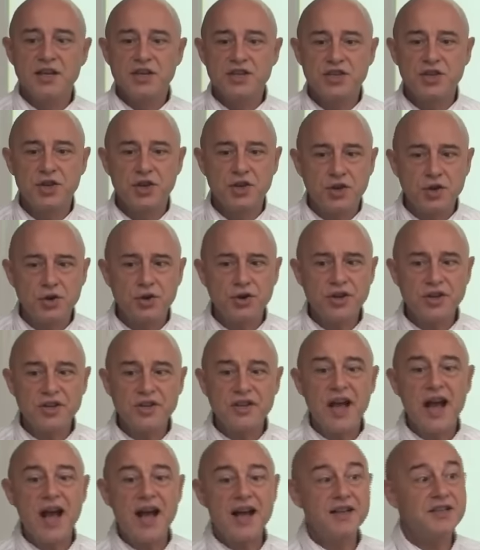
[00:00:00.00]

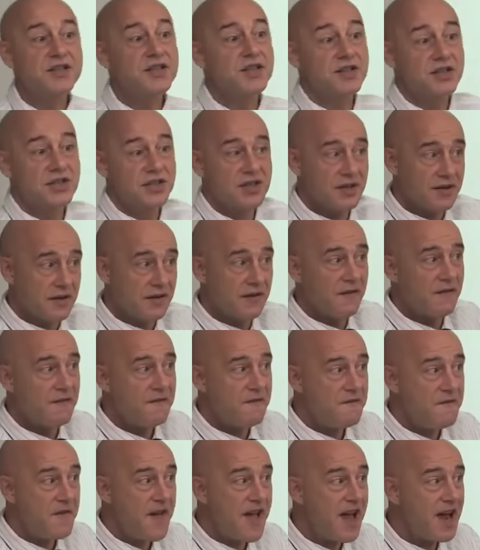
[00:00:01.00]
Securitize is
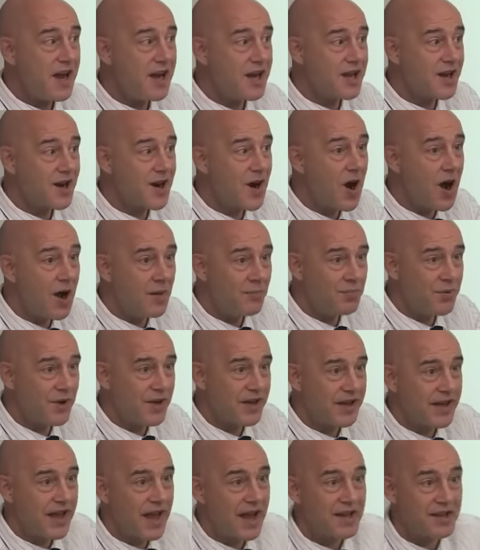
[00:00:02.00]
fairly
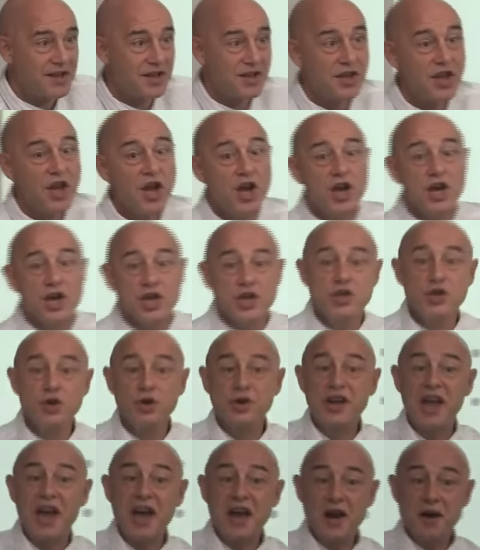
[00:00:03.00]
complicated. You
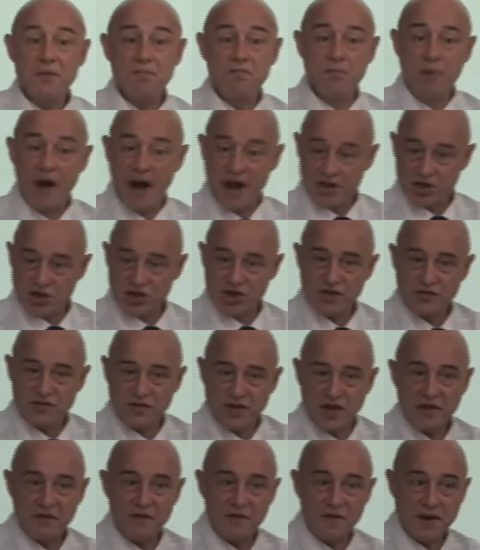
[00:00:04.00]
get a bunch of
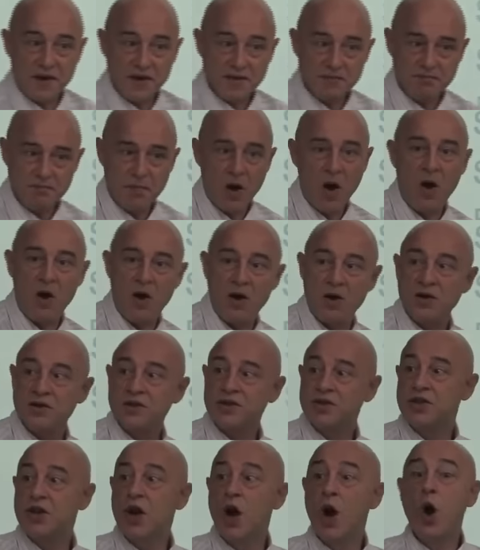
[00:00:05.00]
different
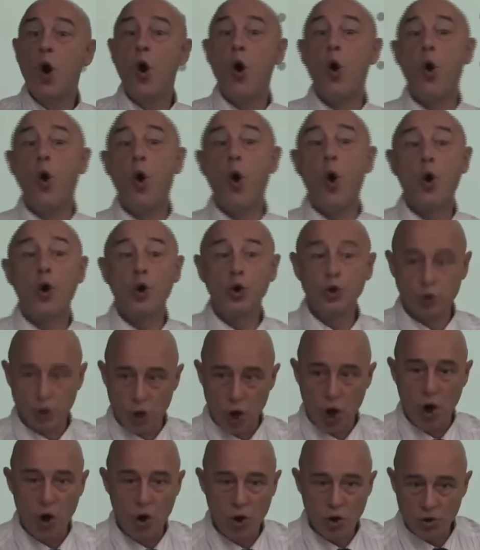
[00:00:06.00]
bonds or
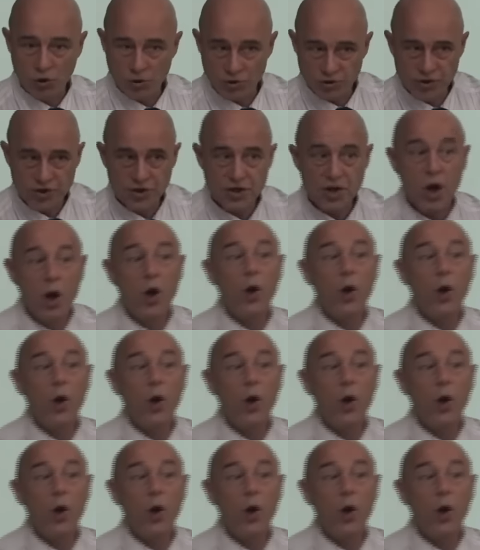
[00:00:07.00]
loans